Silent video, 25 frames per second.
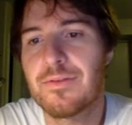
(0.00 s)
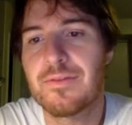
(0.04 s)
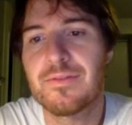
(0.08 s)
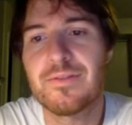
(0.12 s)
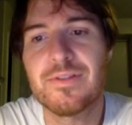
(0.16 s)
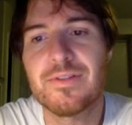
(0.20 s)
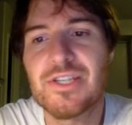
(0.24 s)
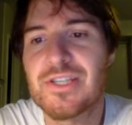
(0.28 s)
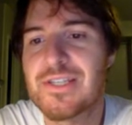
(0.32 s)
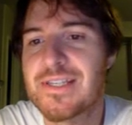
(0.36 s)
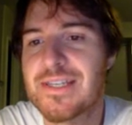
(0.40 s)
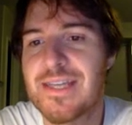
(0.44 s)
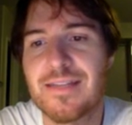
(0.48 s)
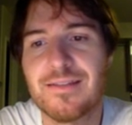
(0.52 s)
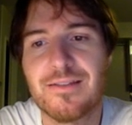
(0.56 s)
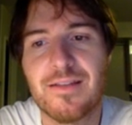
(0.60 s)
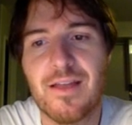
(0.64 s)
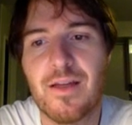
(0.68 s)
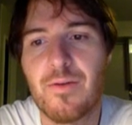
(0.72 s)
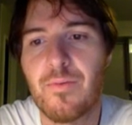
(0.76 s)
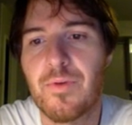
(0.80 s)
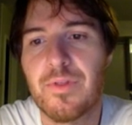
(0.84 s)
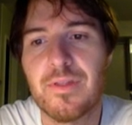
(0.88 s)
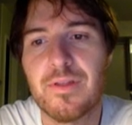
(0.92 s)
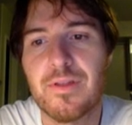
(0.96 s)
Let's just get
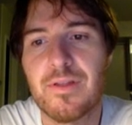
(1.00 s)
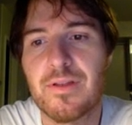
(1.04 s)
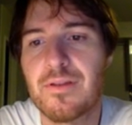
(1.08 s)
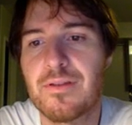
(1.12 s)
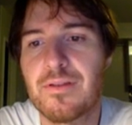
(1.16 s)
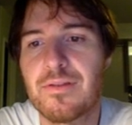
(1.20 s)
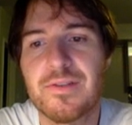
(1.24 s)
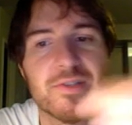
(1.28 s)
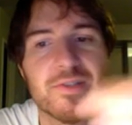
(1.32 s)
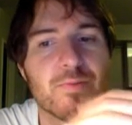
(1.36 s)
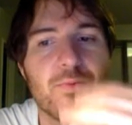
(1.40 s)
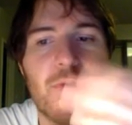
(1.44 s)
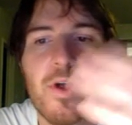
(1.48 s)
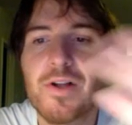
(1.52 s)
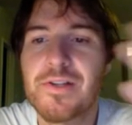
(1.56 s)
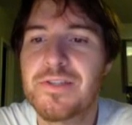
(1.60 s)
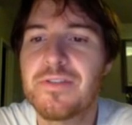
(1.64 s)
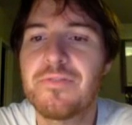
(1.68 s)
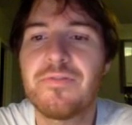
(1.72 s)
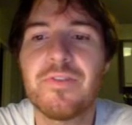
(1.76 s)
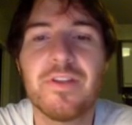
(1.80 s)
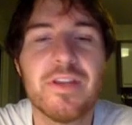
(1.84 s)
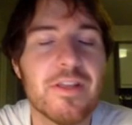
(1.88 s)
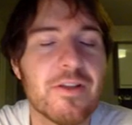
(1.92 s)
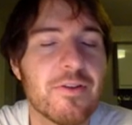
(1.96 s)
done with it. Just watch the
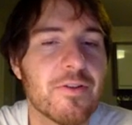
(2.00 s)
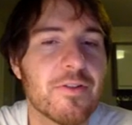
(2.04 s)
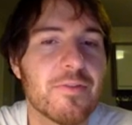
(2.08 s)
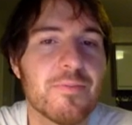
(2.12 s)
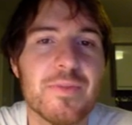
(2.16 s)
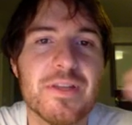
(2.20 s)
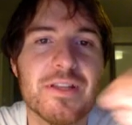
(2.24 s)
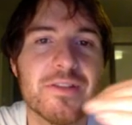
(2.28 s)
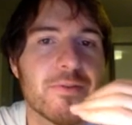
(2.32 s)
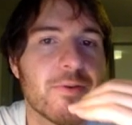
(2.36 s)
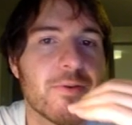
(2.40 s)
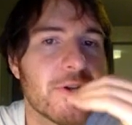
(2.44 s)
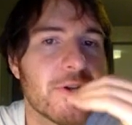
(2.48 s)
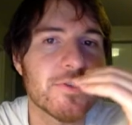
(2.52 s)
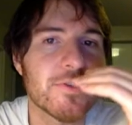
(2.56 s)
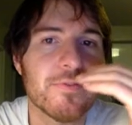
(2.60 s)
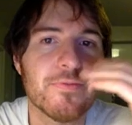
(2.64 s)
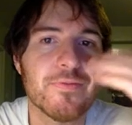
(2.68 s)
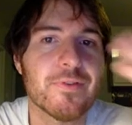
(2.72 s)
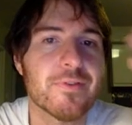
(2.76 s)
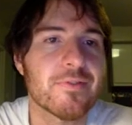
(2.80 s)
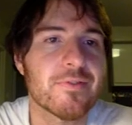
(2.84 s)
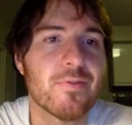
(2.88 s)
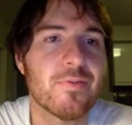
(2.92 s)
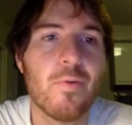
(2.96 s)
video with me. If you it
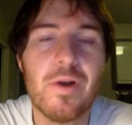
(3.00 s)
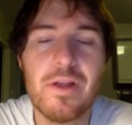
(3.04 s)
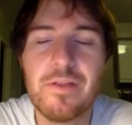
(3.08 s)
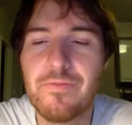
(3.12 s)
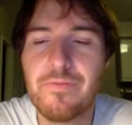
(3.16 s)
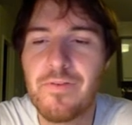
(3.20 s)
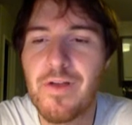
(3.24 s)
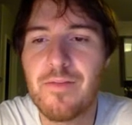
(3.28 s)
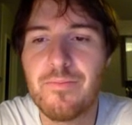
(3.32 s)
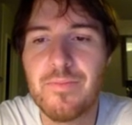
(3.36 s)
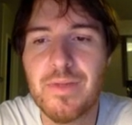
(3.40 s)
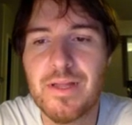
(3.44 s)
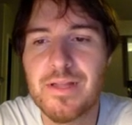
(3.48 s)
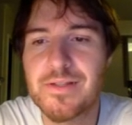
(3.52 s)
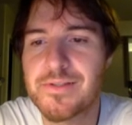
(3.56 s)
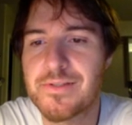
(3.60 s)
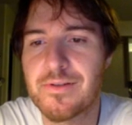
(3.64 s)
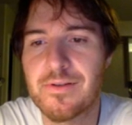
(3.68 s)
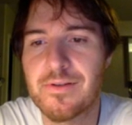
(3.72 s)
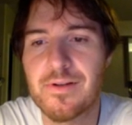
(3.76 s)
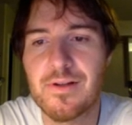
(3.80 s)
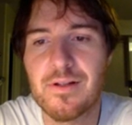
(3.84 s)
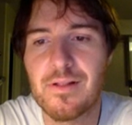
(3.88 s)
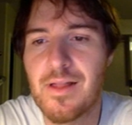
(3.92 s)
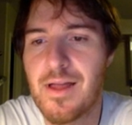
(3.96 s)
for 25 minutes
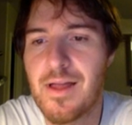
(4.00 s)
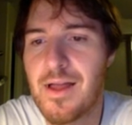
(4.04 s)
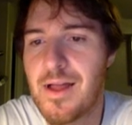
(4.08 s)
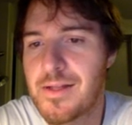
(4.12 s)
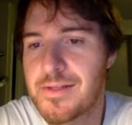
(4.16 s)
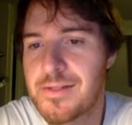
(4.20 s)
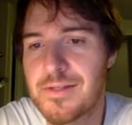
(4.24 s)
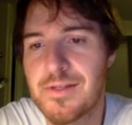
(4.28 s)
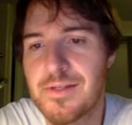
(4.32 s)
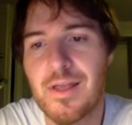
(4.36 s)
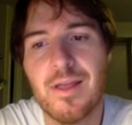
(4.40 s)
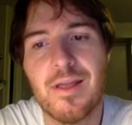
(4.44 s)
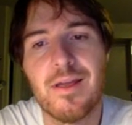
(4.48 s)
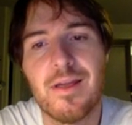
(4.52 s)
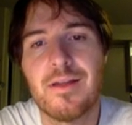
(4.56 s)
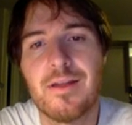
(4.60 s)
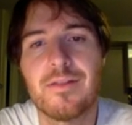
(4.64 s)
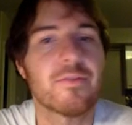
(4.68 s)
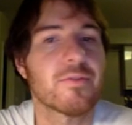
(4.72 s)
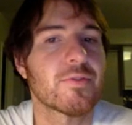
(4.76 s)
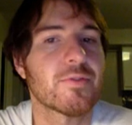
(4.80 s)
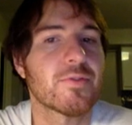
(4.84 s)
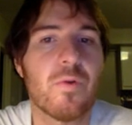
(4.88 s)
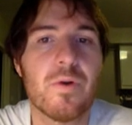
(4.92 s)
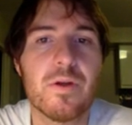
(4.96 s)
during class,
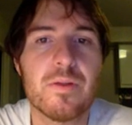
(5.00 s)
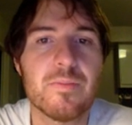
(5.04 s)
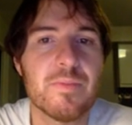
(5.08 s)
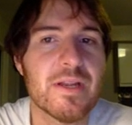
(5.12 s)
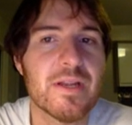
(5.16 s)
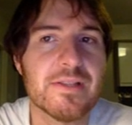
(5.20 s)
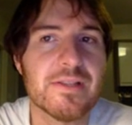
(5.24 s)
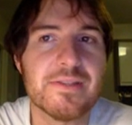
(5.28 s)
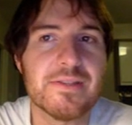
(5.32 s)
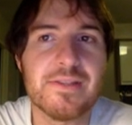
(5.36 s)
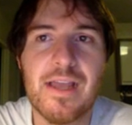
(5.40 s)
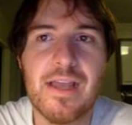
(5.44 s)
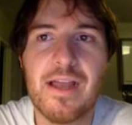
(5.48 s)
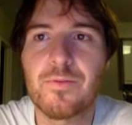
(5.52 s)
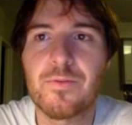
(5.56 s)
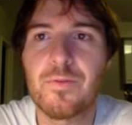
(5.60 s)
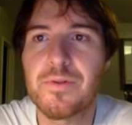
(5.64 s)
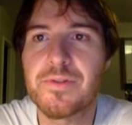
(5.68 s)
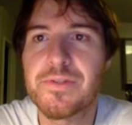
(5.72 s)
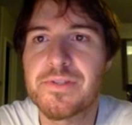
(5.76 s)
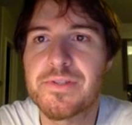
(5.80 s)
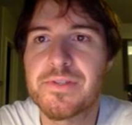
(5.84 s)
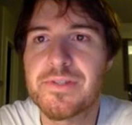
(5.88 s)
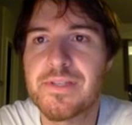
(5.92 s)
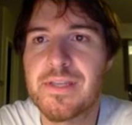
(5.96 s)
then 20 minutes
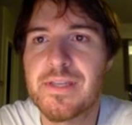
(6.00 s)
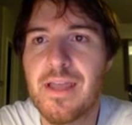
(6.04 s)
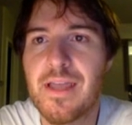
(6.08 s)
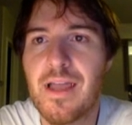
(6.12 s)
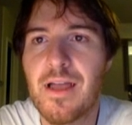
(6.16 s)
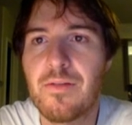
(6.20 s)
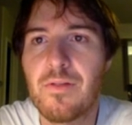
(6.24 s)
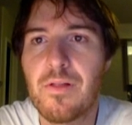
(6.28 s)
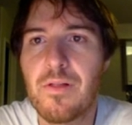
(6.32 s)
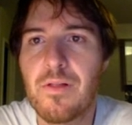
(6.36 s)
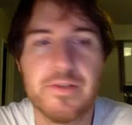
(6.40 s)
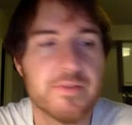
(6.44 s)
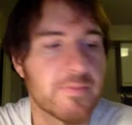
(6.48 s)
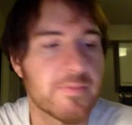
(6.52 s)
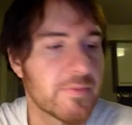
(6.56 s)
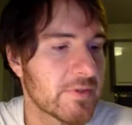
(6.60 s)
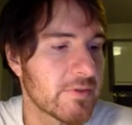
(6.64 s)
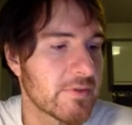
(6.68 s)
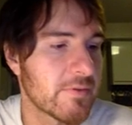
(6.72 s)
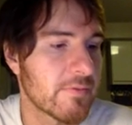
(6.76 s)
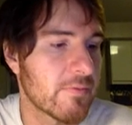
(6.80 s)
afterwards. Let's see, how long has Mr.